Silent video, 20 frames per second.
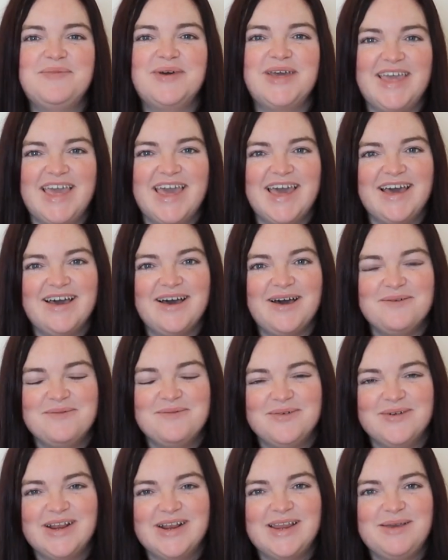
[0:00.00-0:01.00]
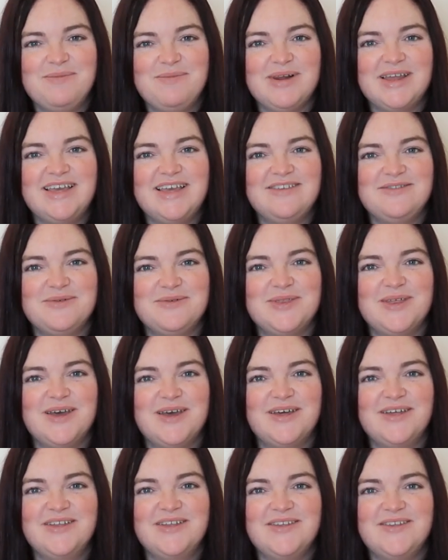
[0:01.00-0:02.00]
But yeah, I'm really pleased with
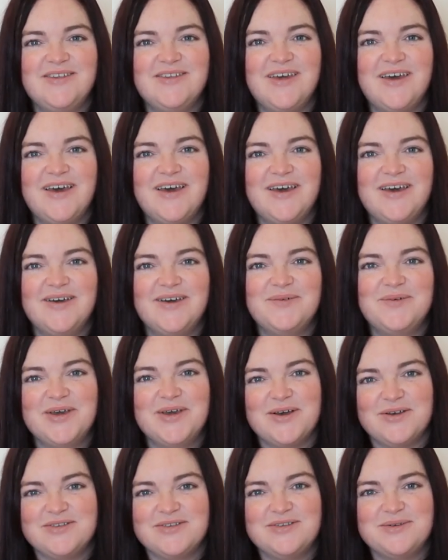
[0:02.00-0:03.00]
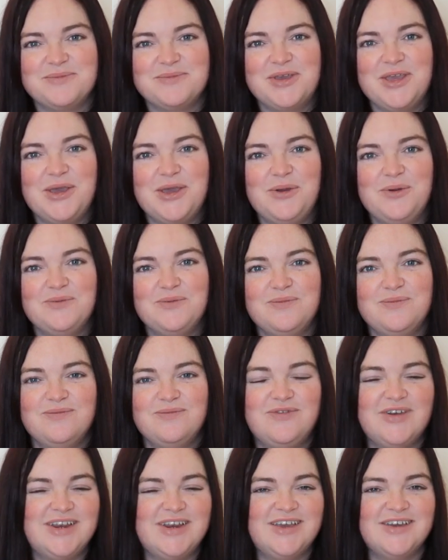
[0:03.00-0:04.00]
her. We got some cute
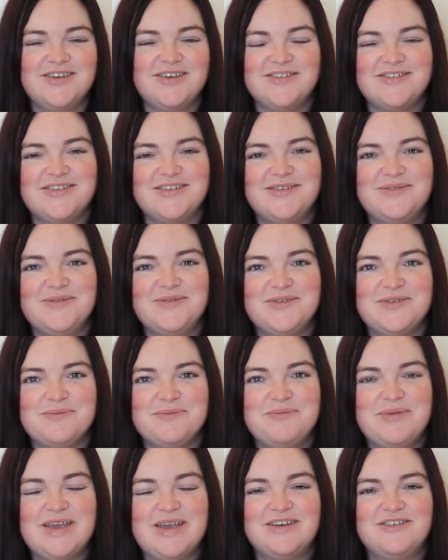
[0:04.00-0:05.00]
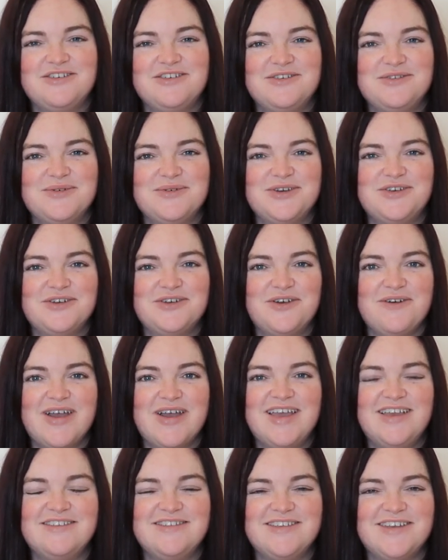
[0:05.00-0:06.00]
videos and some pictures which are
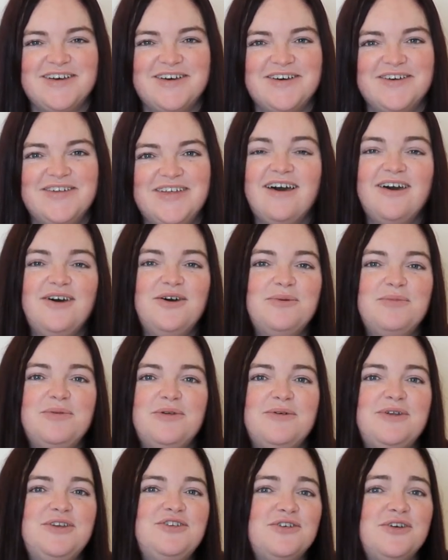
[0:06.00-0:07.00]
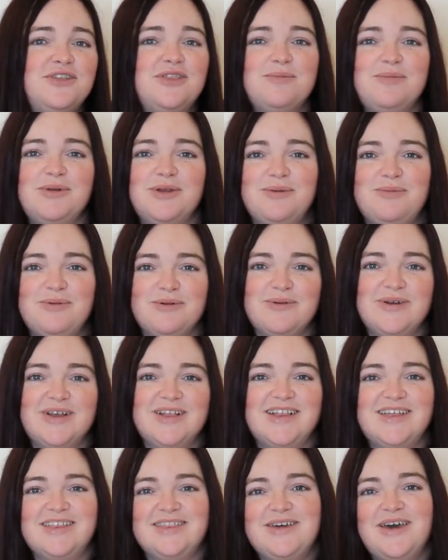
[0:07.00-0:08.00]
great, so I hope you enjoyed the blooper
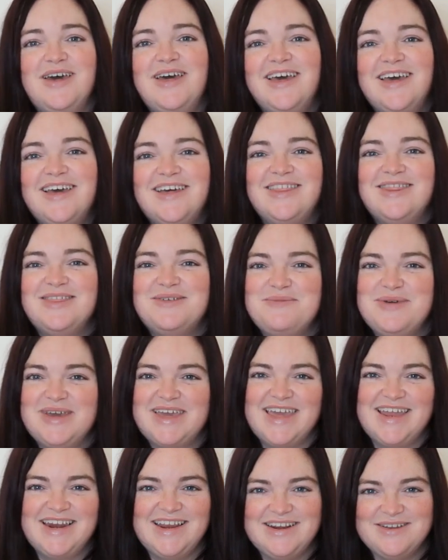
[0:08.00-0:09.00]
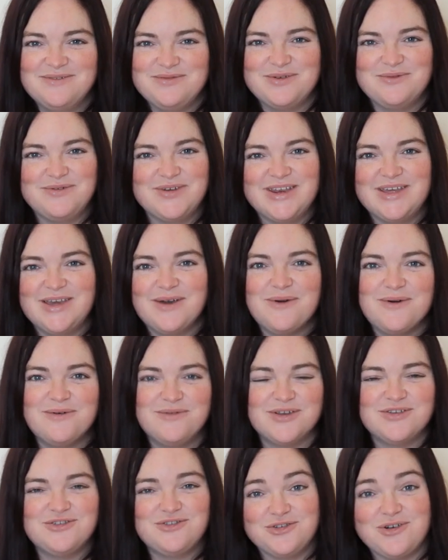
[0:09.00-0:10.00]
reel at the beginning of the video of
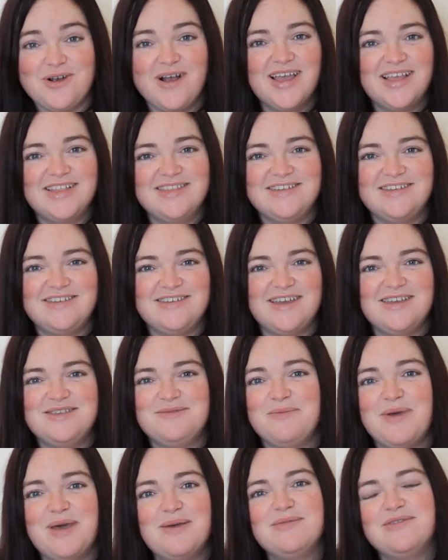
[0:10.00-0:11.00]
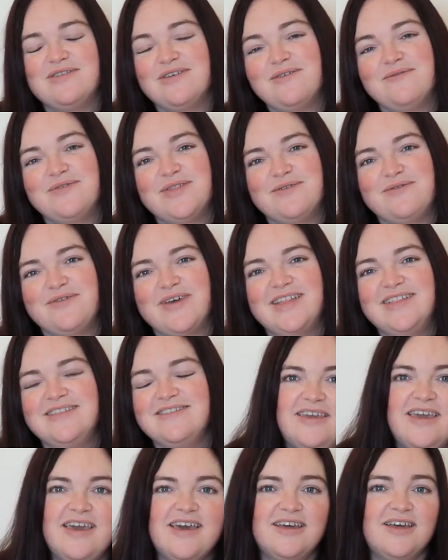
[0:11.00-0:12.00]
us trying to chase Peps over the
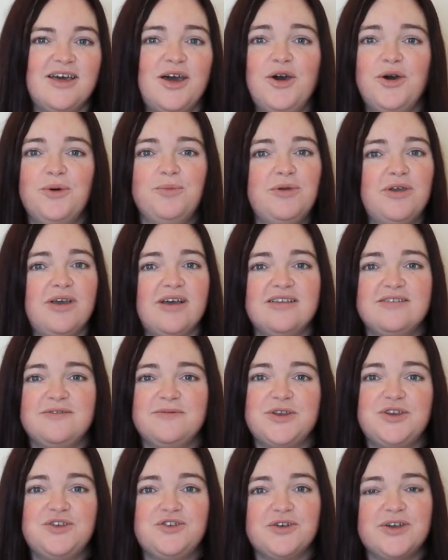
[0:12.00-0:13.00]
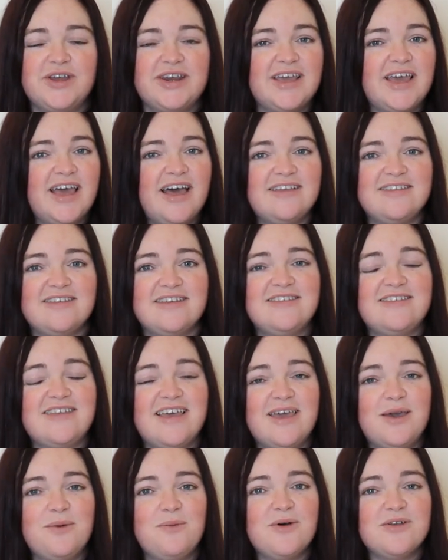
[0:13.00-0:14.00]
fence. Yeah, I hope you guys have enjoyed it. As I
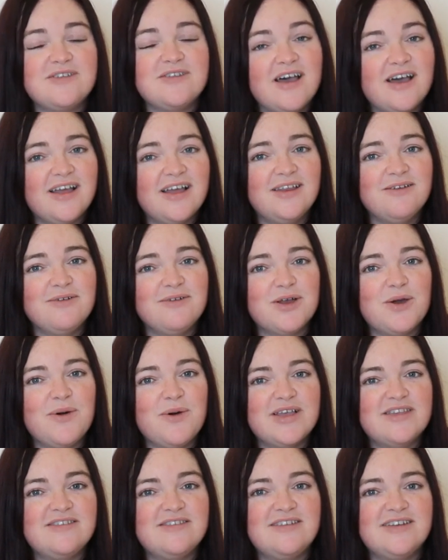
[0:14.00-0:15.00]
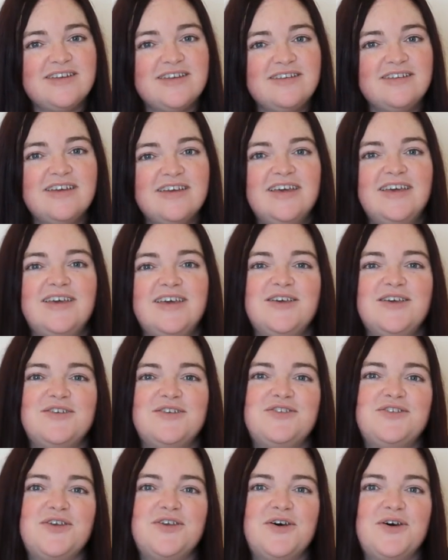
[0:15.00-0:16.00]
say, it was highly requested,
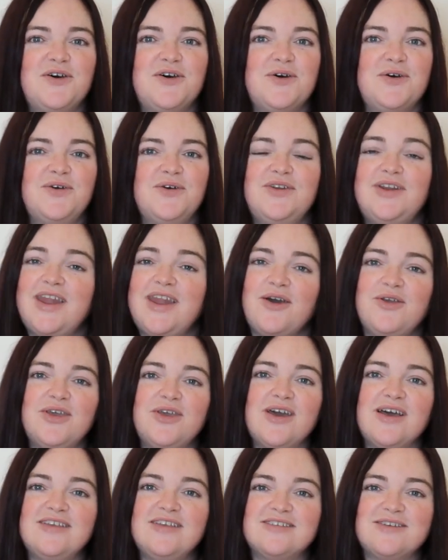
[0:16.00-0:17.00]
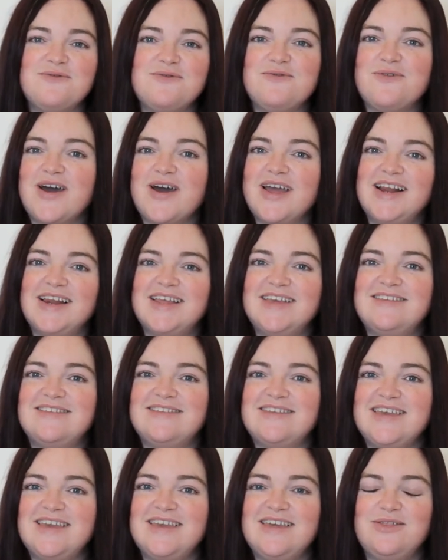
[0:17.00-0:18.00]
so now you guys can finally
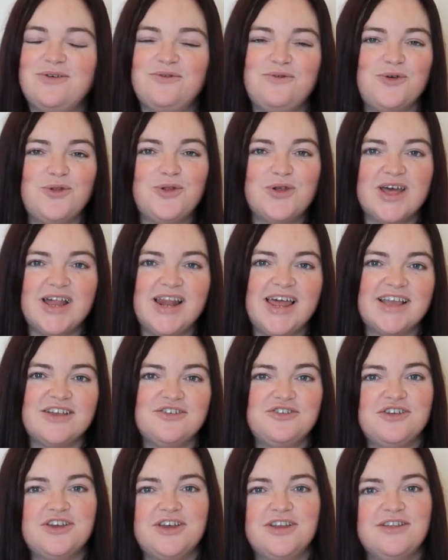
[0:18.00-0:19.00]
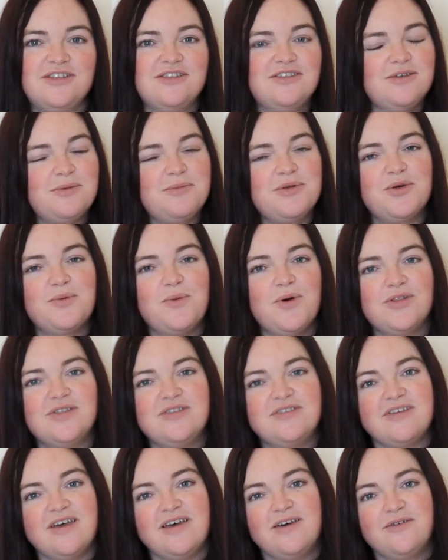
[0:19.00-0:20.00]
see the full collection and some of the
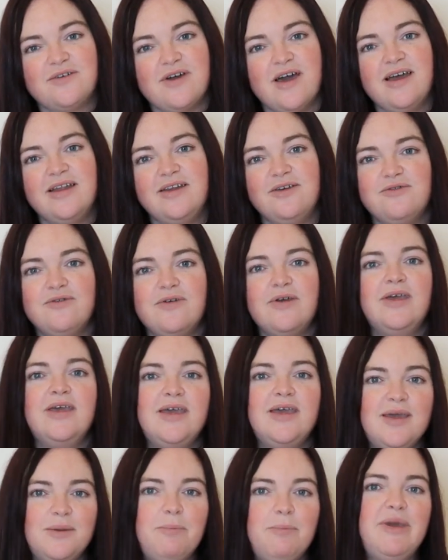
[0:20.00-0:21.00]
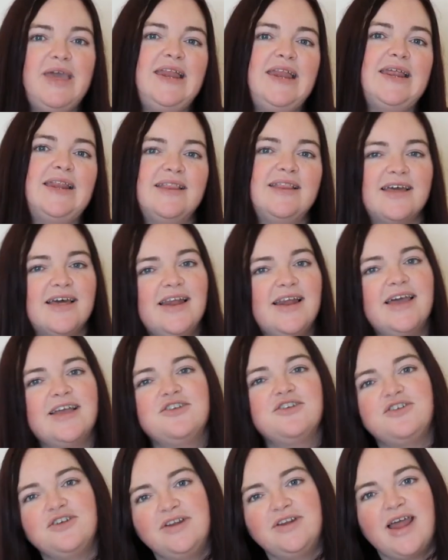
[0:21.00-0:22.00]
ones that have kind of been in the
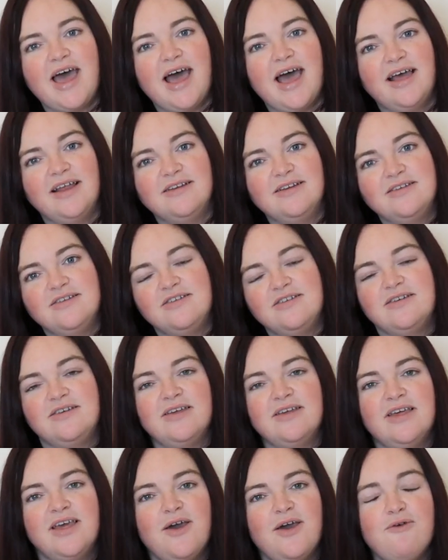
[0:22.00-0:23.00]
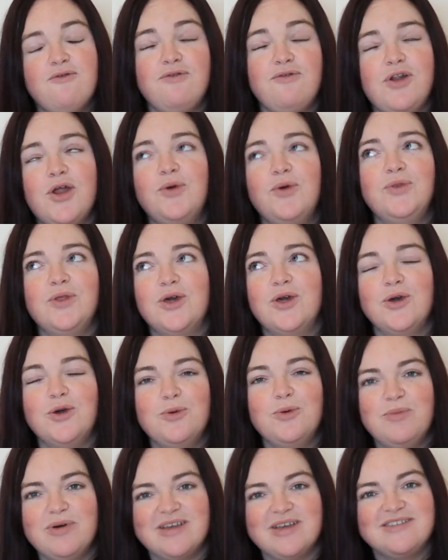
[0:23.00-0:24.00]
collection and flown the
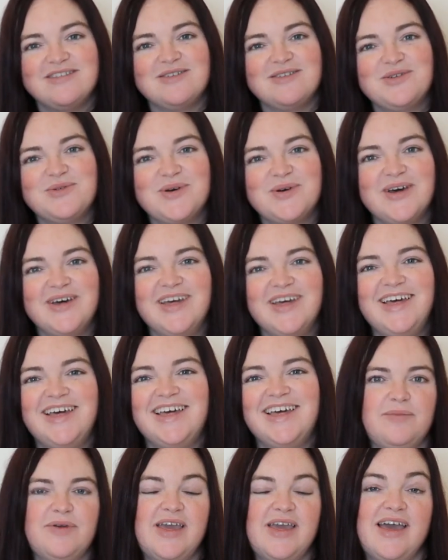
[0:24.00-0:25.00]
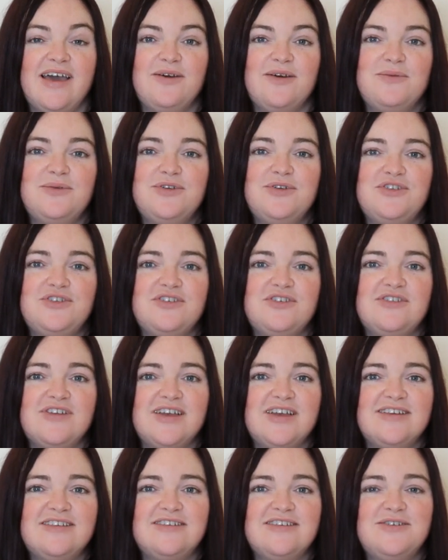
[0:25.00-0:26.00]
coop, as it were. But yeah, I would just
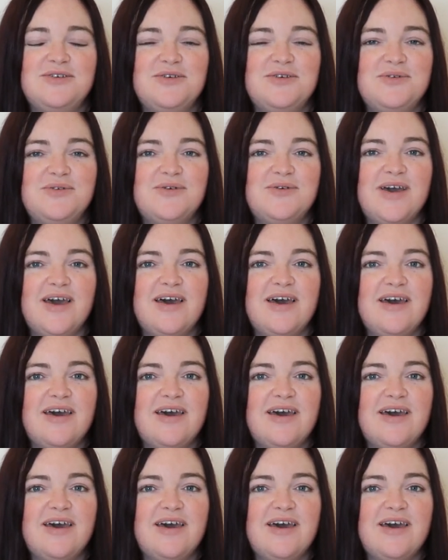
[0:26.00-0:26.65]
like to